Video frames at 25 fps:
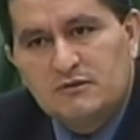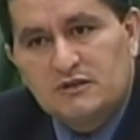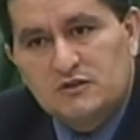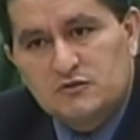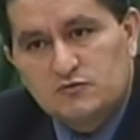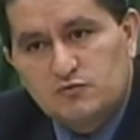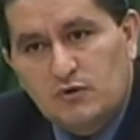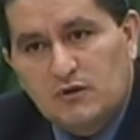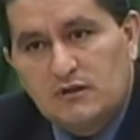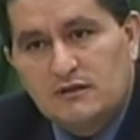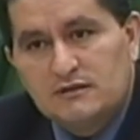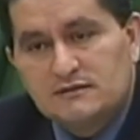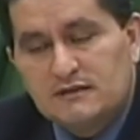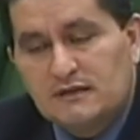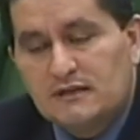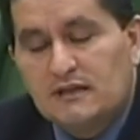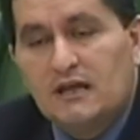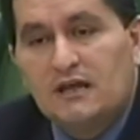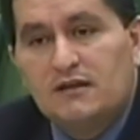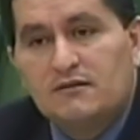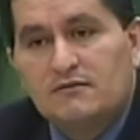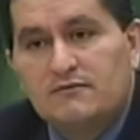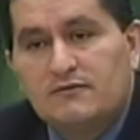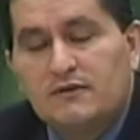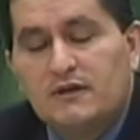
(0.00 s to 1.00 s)
and as well as a
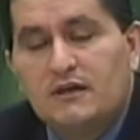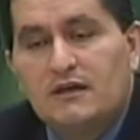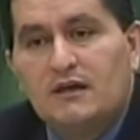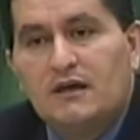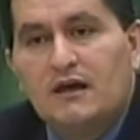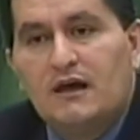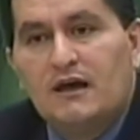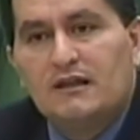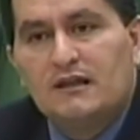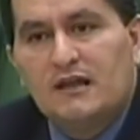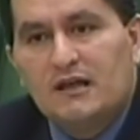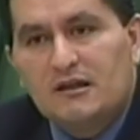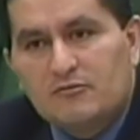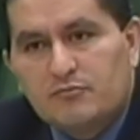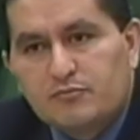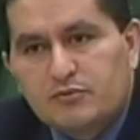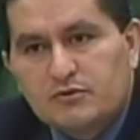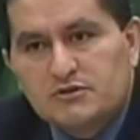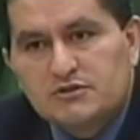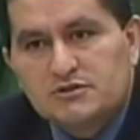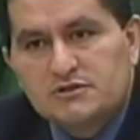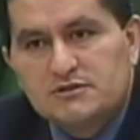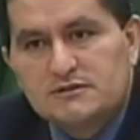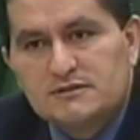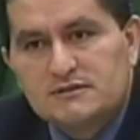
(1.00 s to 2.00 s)
lot of
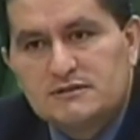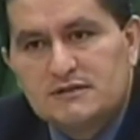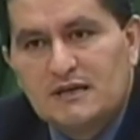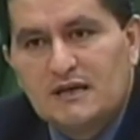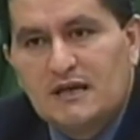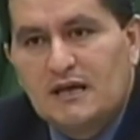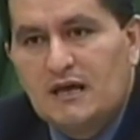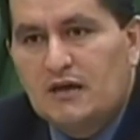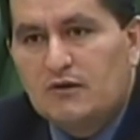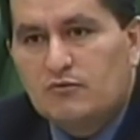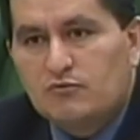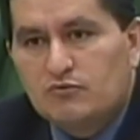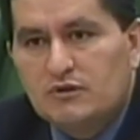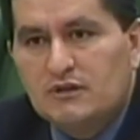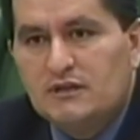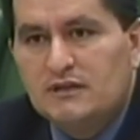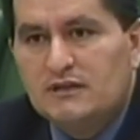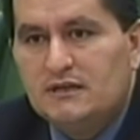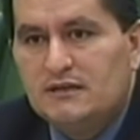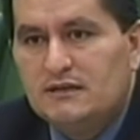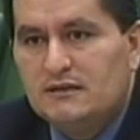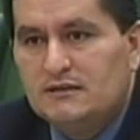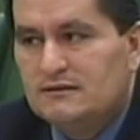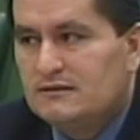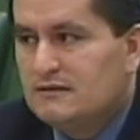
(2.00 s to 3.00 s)
Persians,
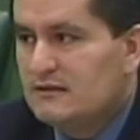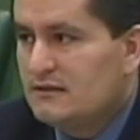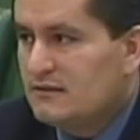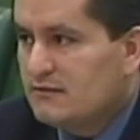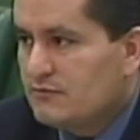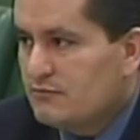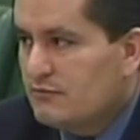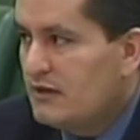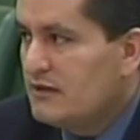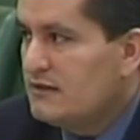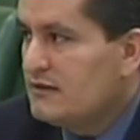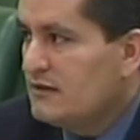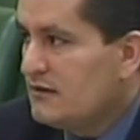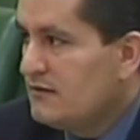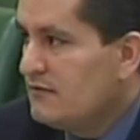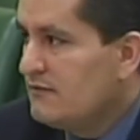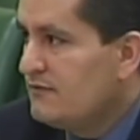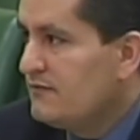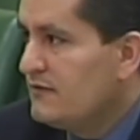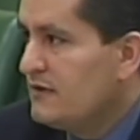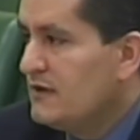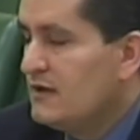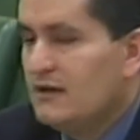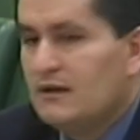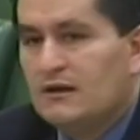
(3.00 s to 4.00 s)
really the threat
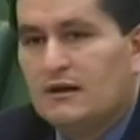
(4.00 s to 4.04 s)
of